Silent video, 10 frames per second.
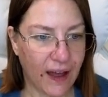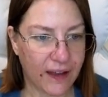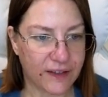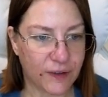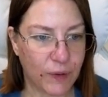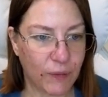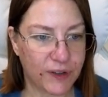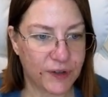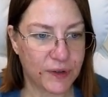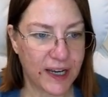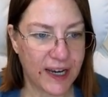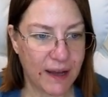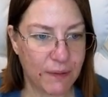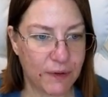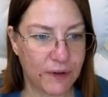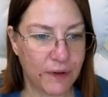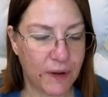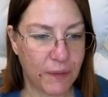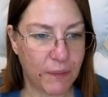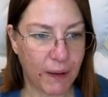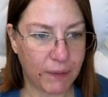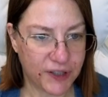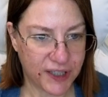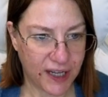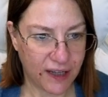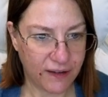So we want to enable publishing.